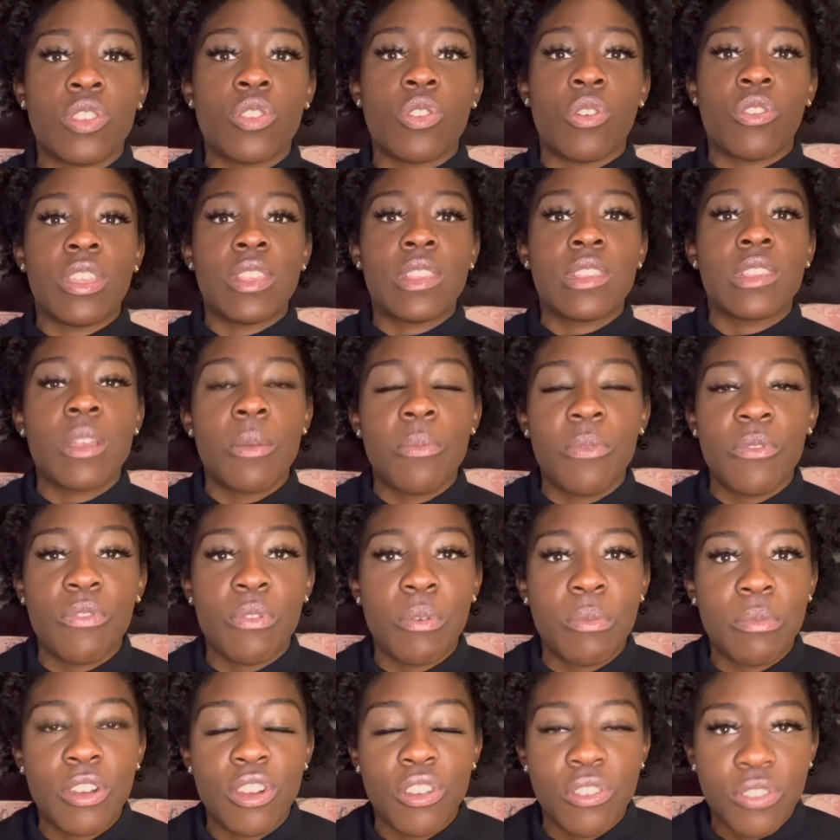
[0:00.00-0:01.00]
so this is coming
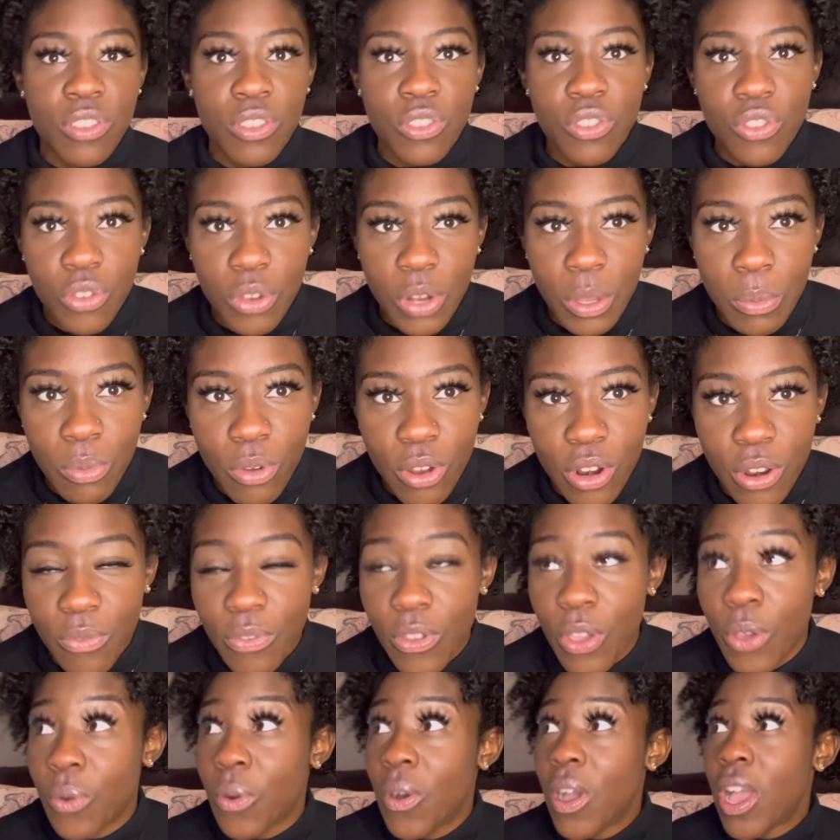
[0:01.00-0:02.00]
from a nursing student point of
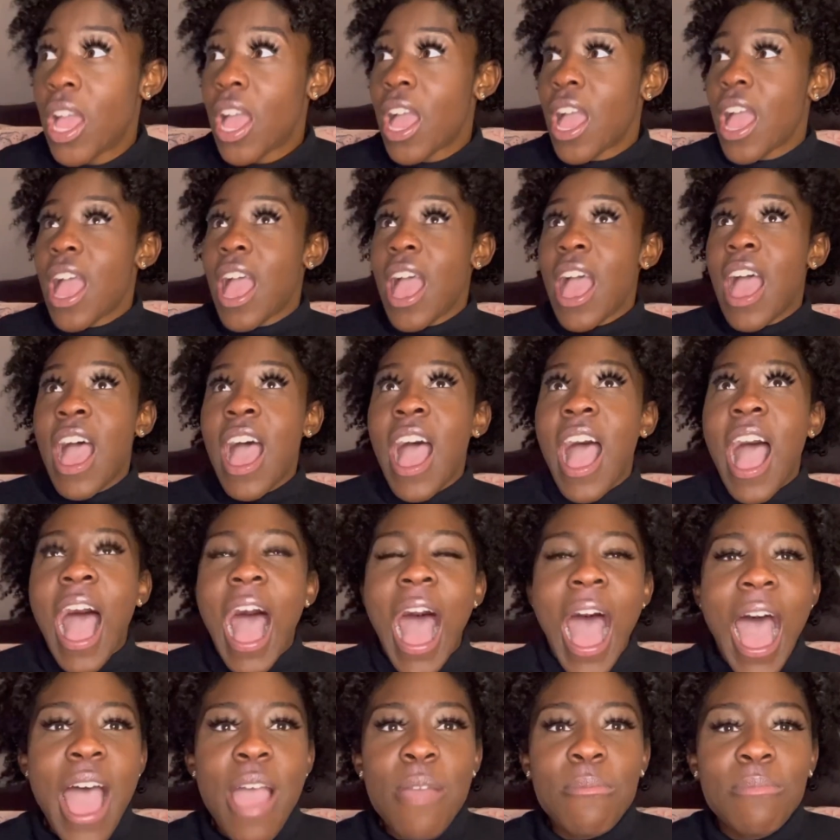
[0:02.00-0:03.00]
view.
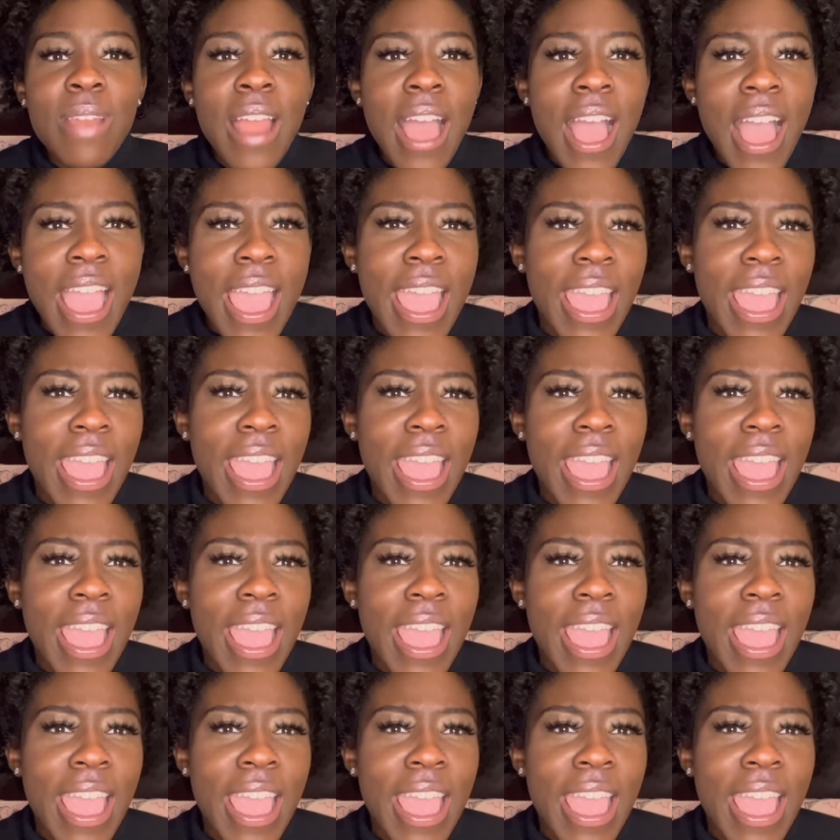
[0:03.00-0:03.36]
I'm not